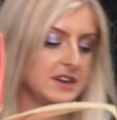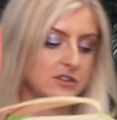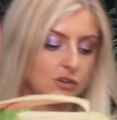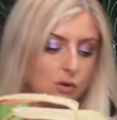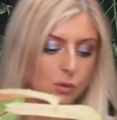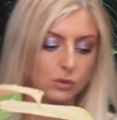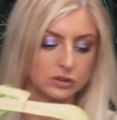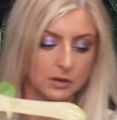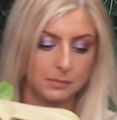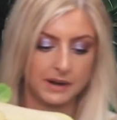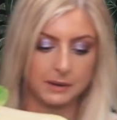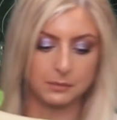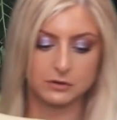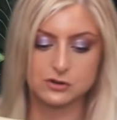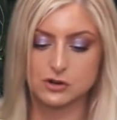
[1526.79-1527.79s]
to hold up, but
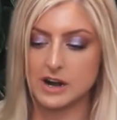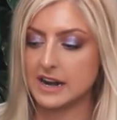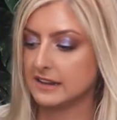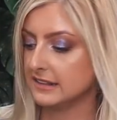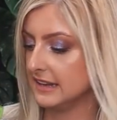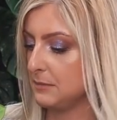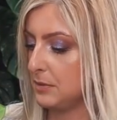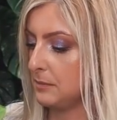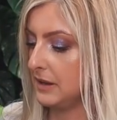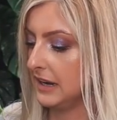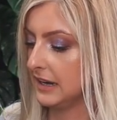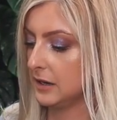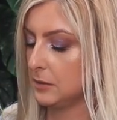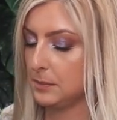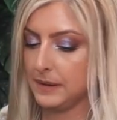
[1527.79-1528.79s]
I will try and tip him a
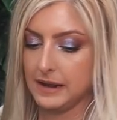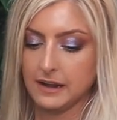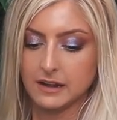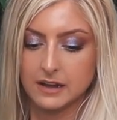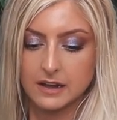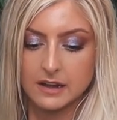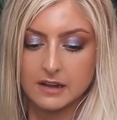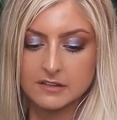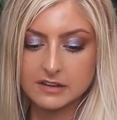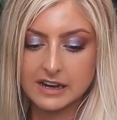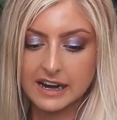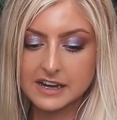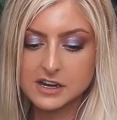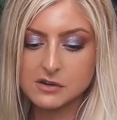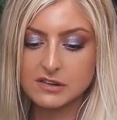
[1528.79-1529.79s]
little bit. So
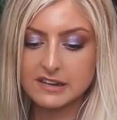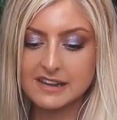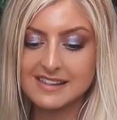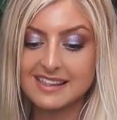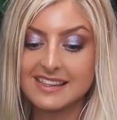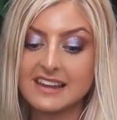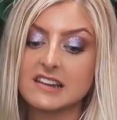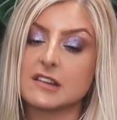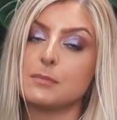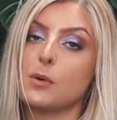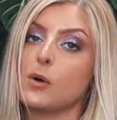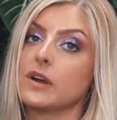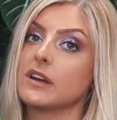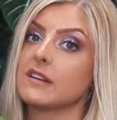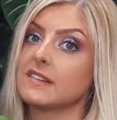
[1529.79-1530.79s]
can you see this
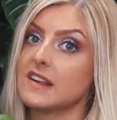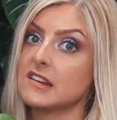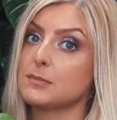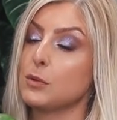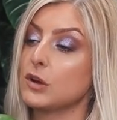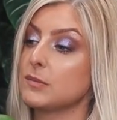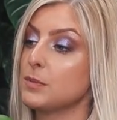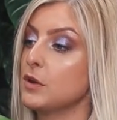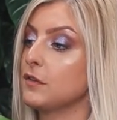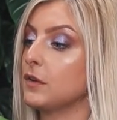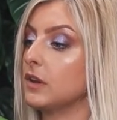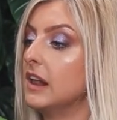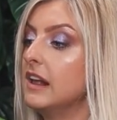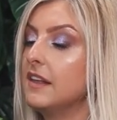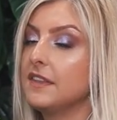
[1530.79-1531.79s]
boy? Because this boy is
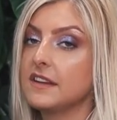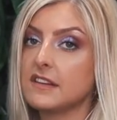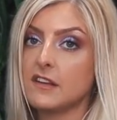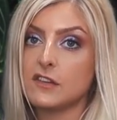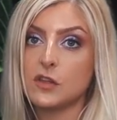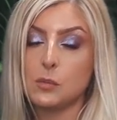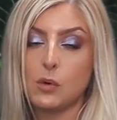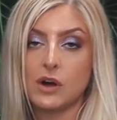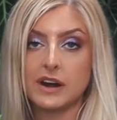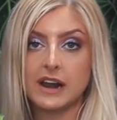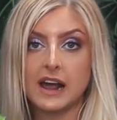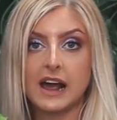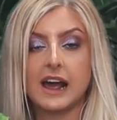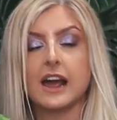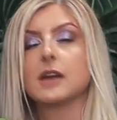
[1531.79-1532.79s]
beautiful. This is the one
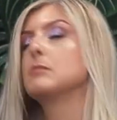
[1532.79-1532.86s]
I